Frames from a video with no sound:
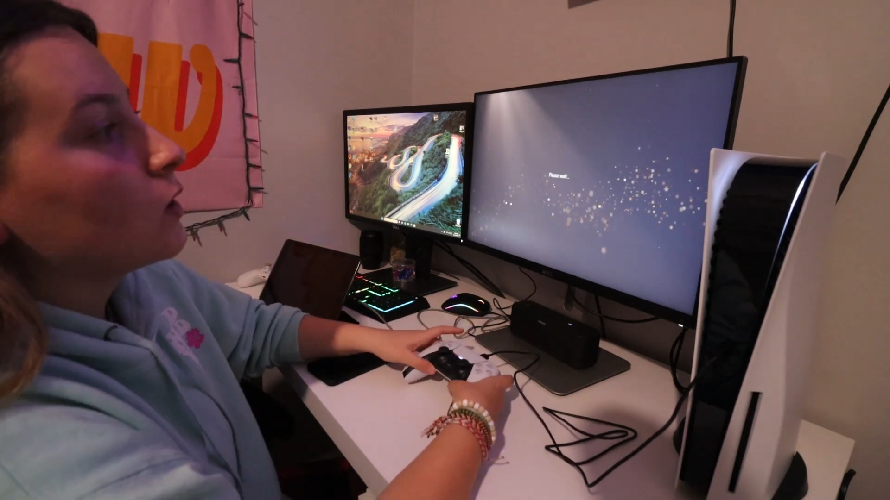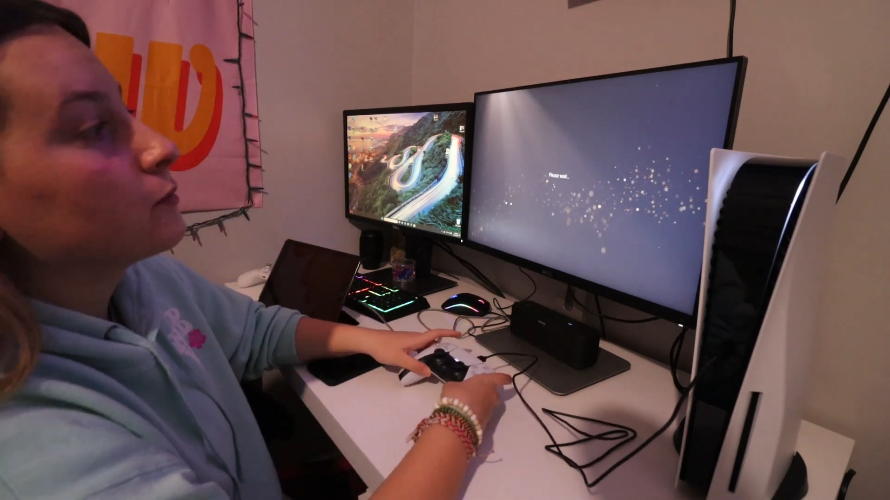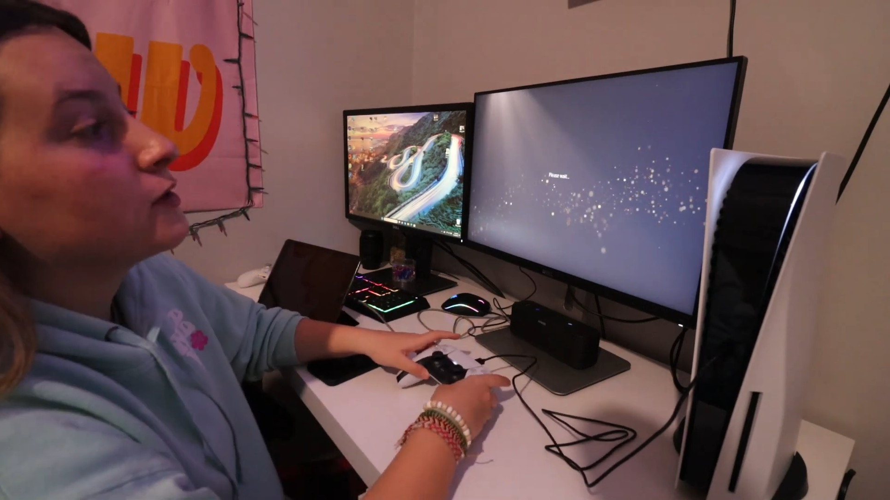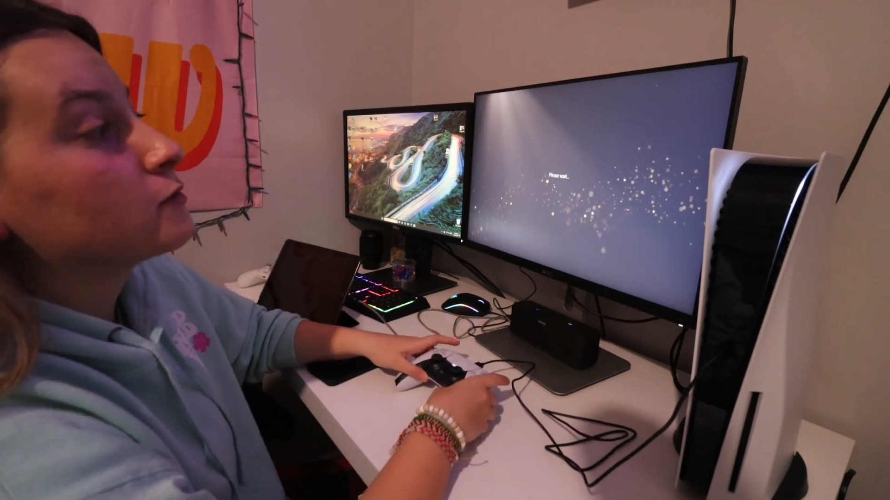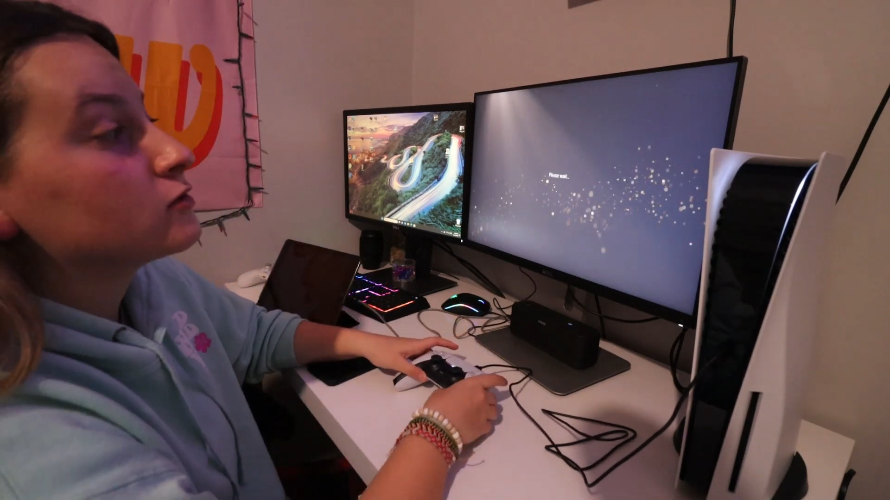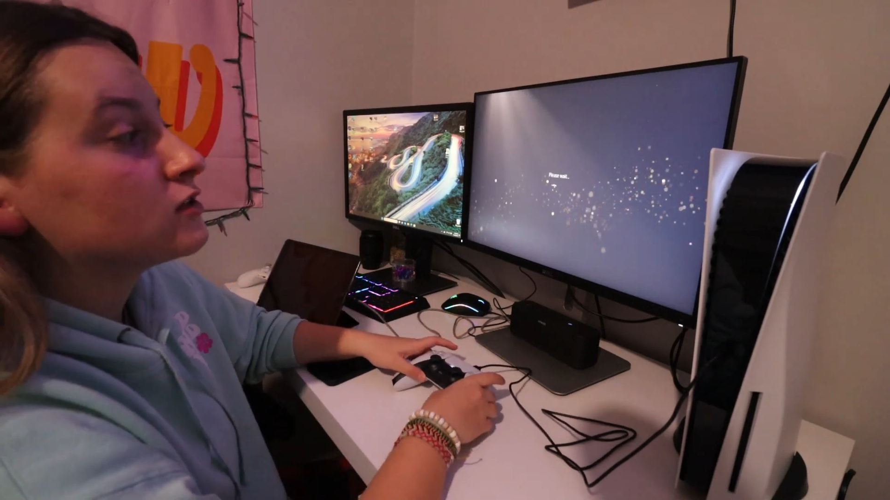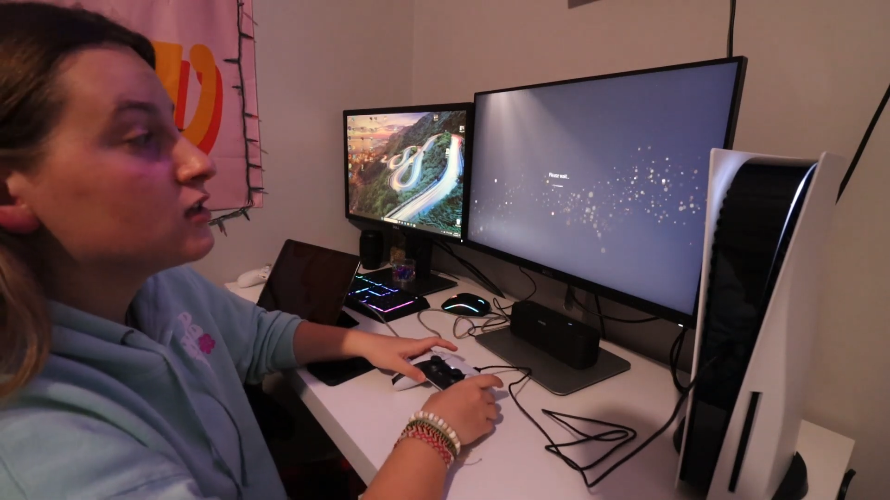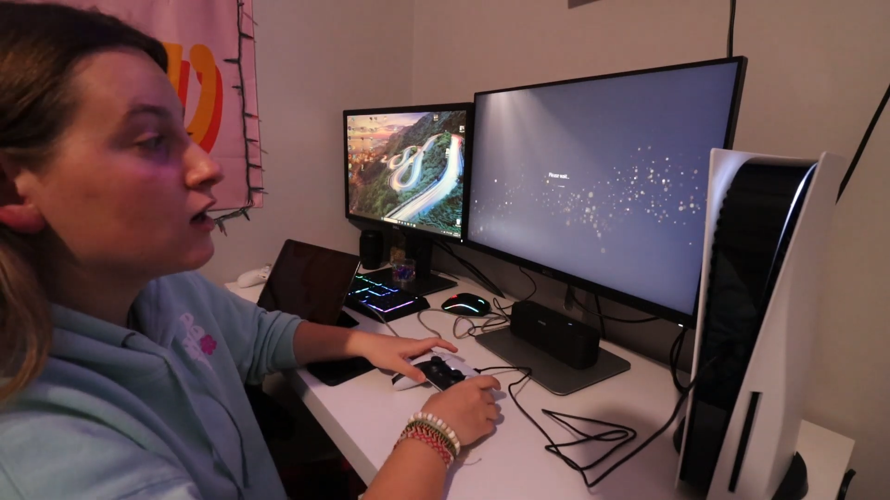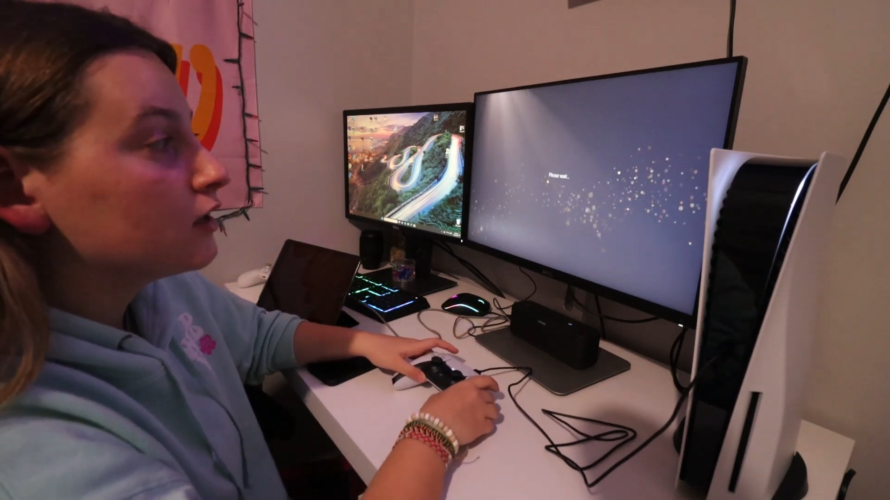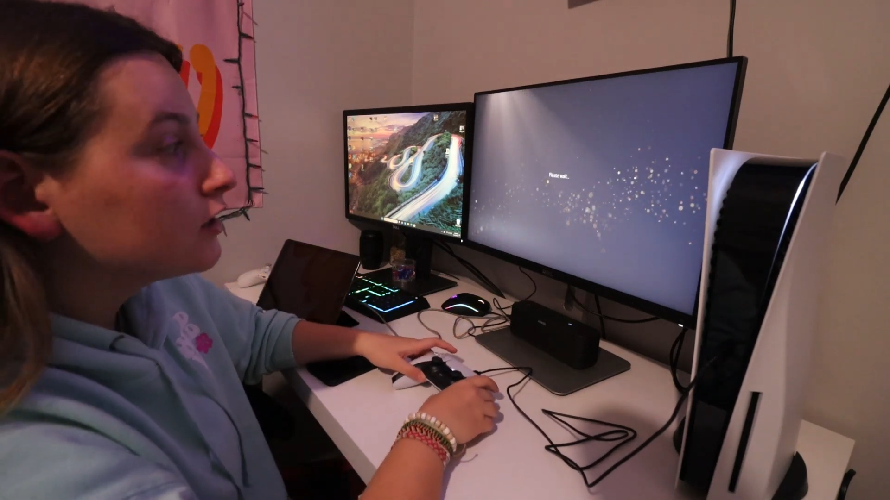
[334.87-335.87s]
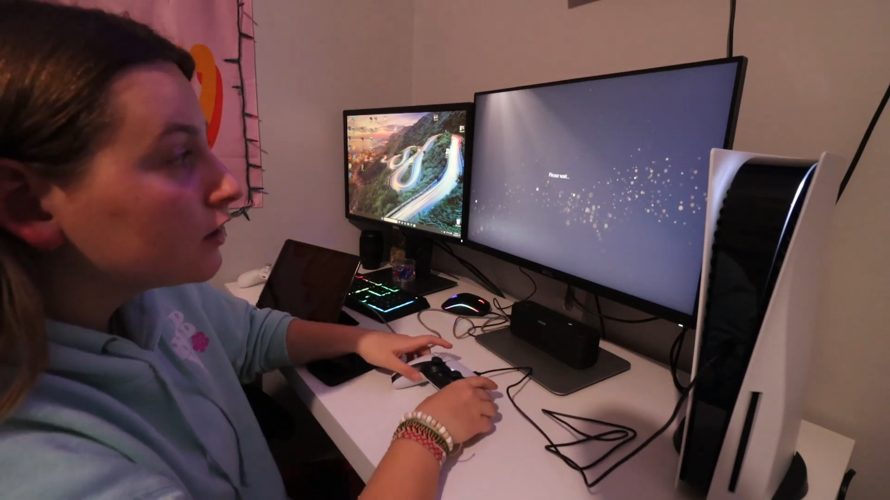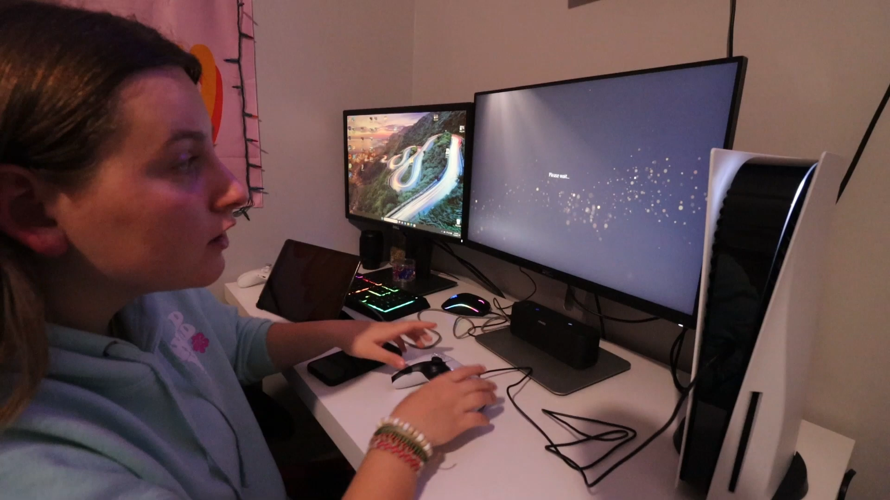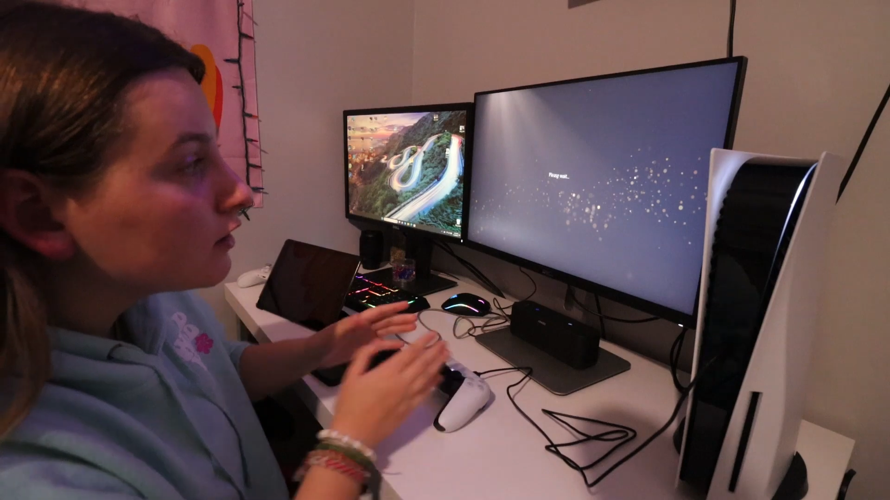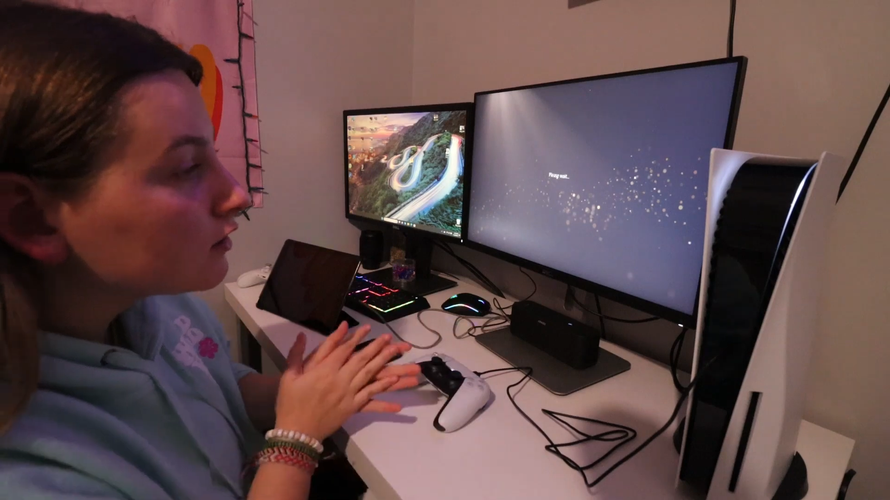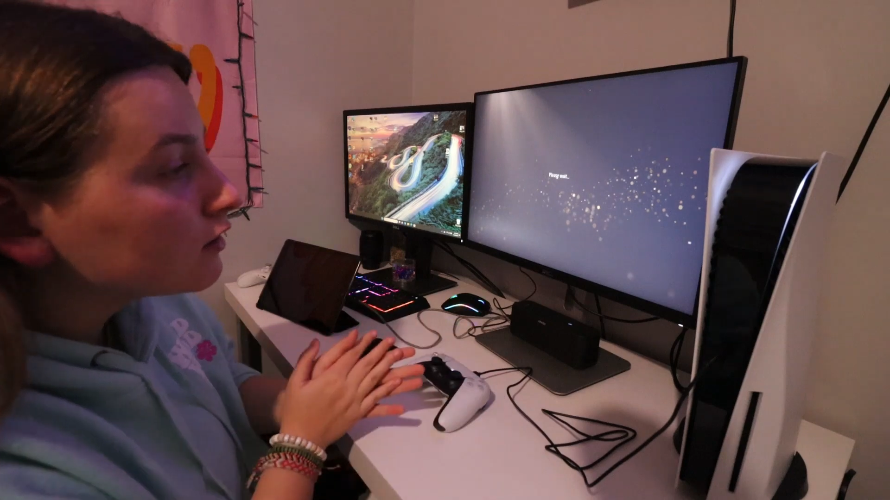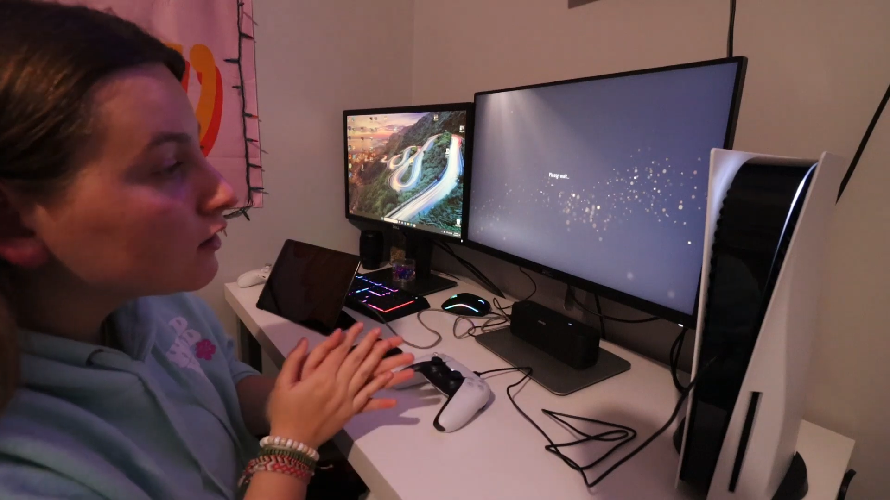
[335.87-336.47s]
Are we almost done here?